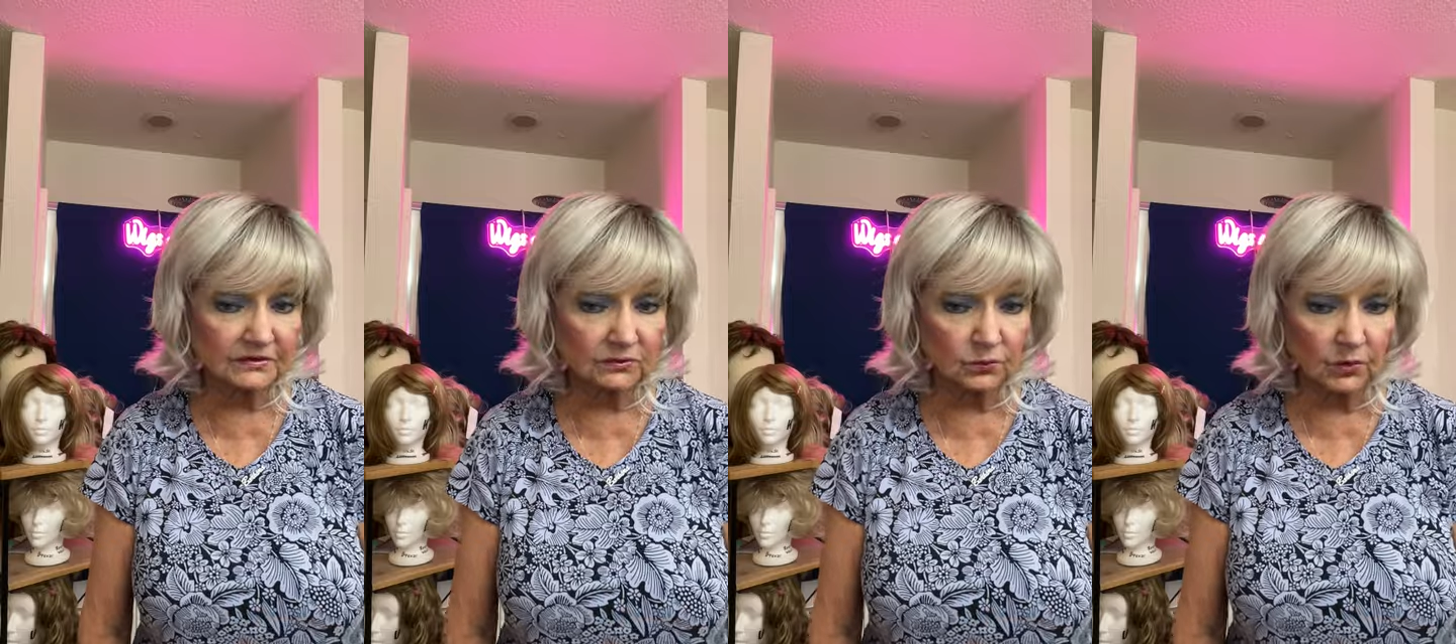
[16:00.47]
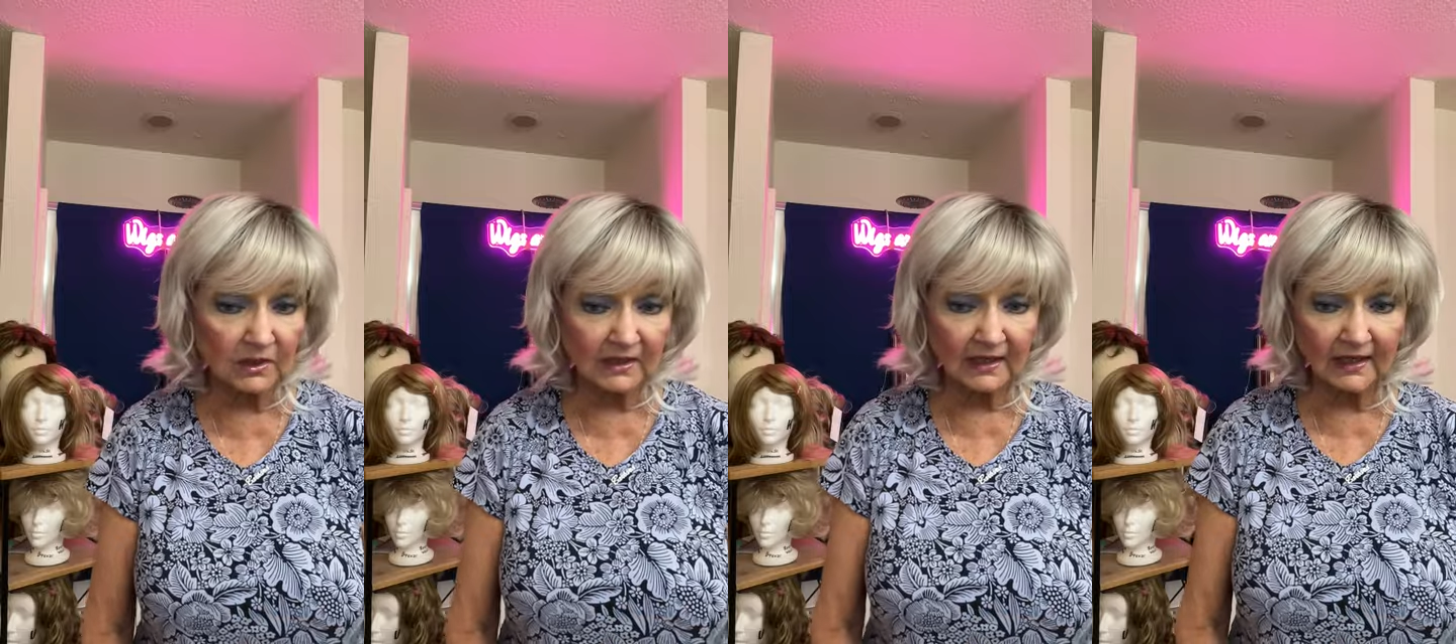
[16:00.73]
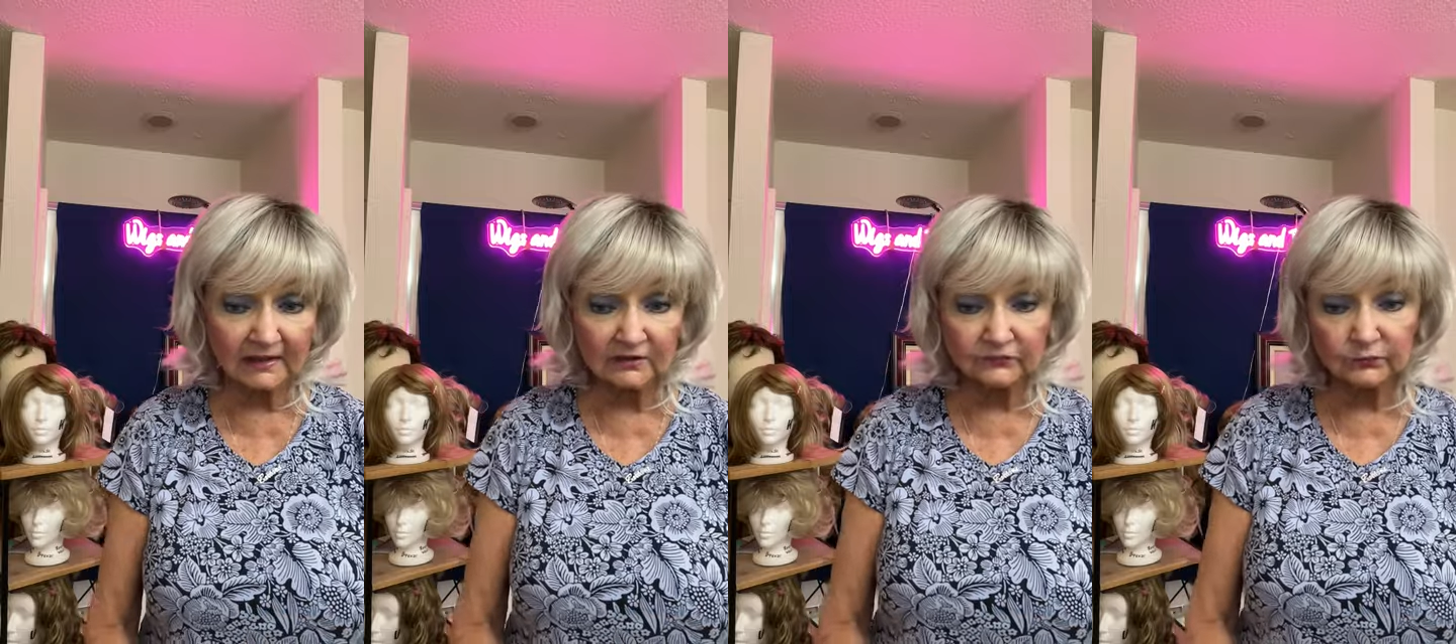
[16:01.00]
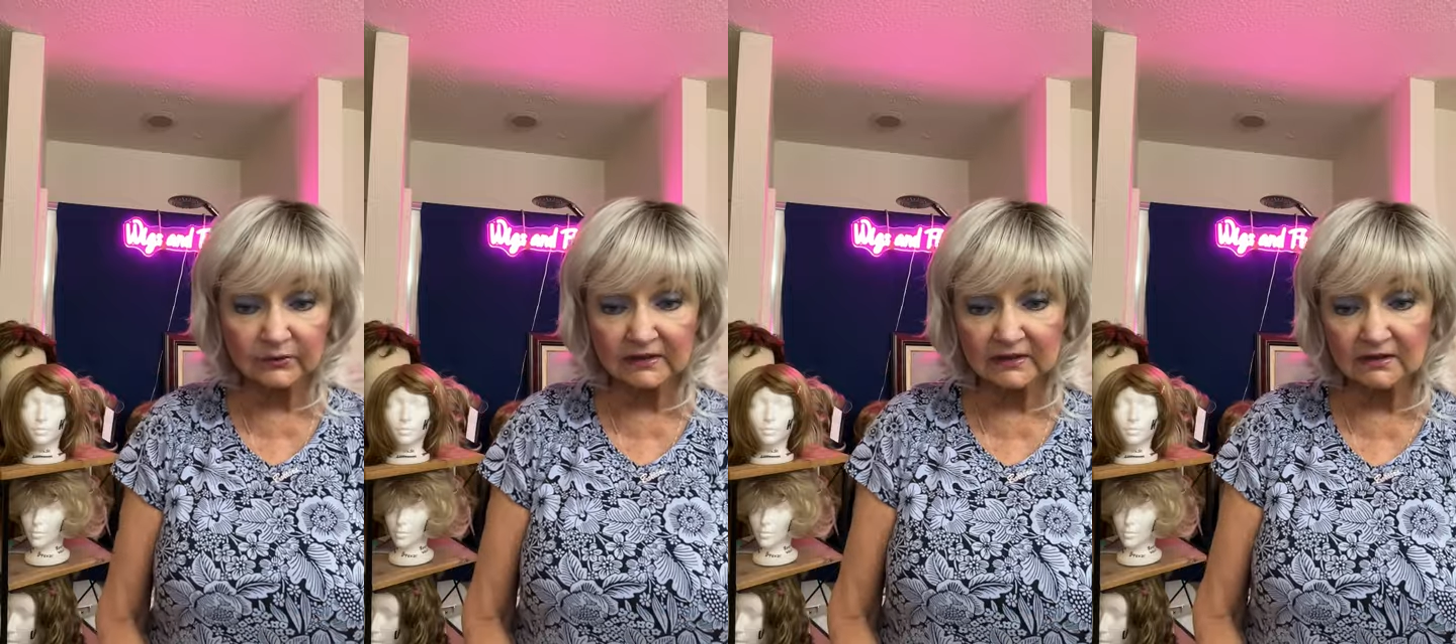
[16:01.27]
and what kind of
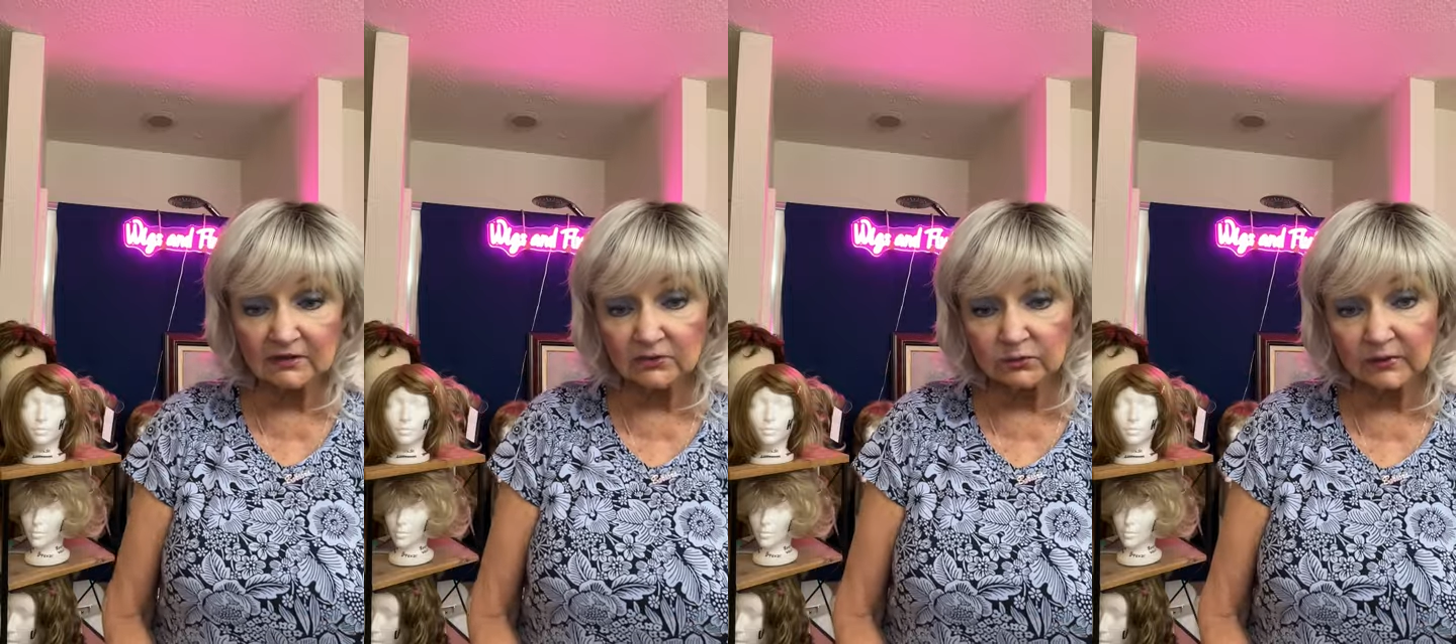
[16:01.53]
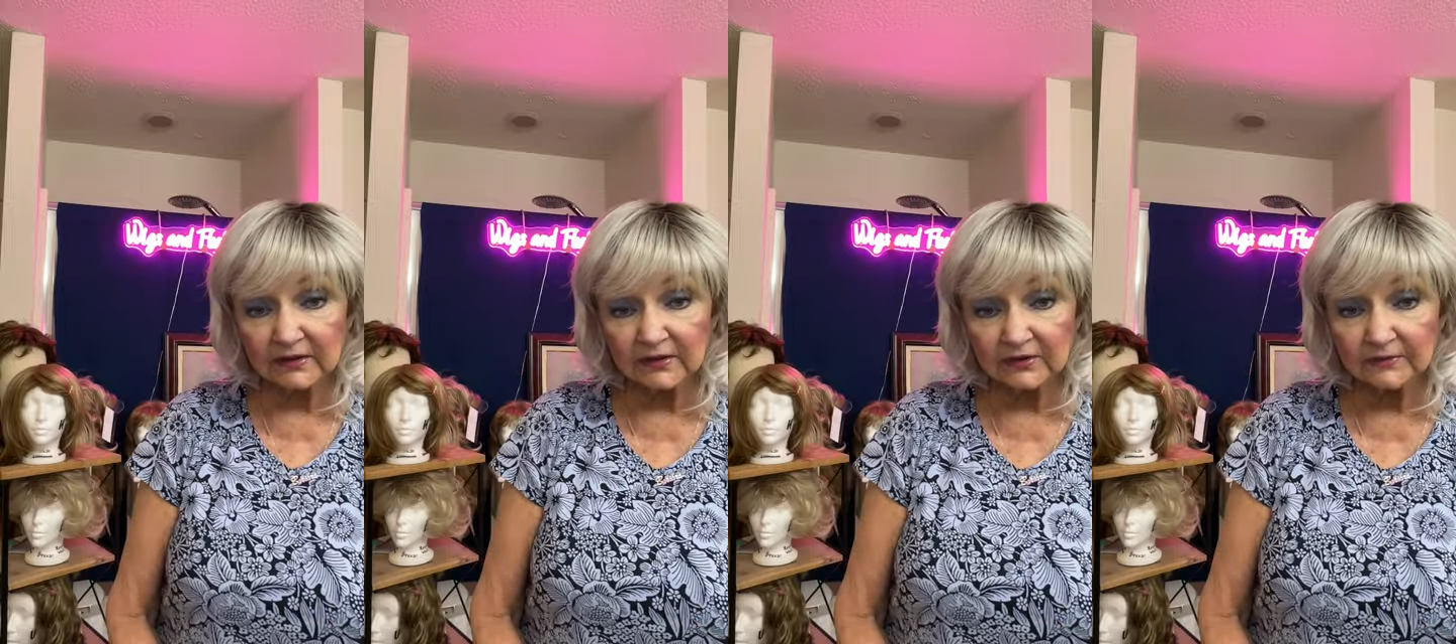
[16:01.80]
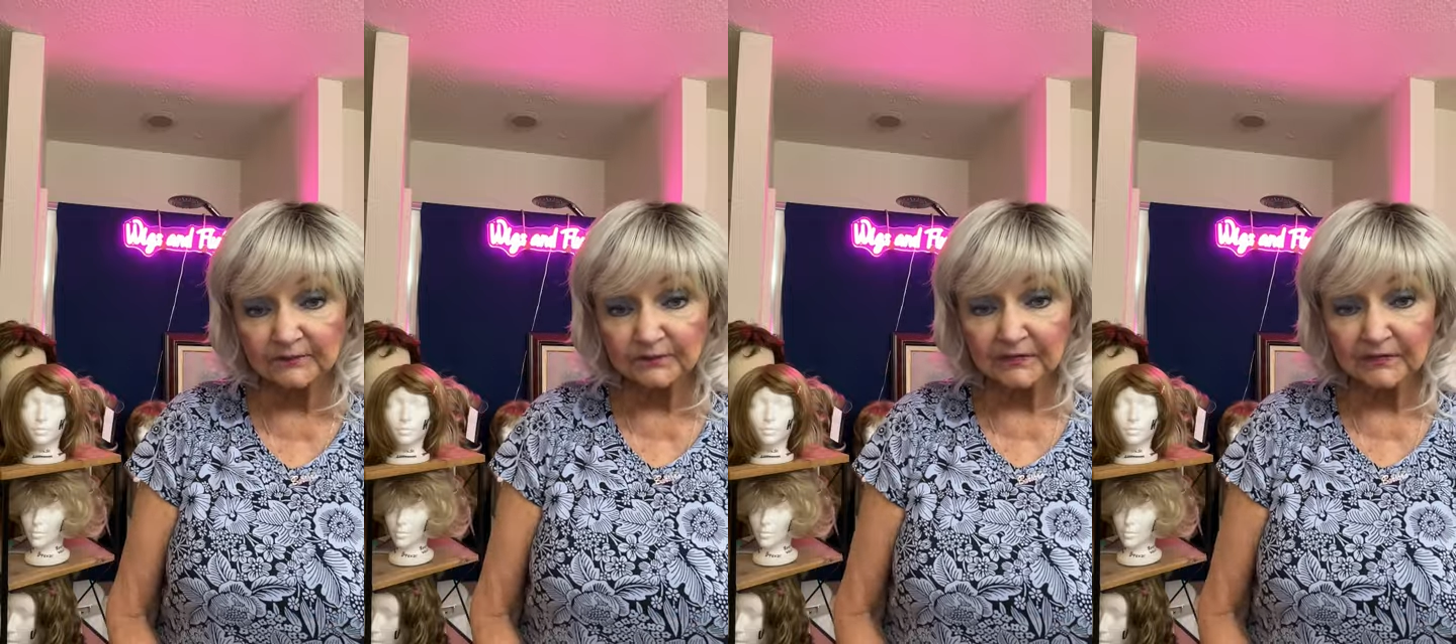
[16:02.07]
wig to wear.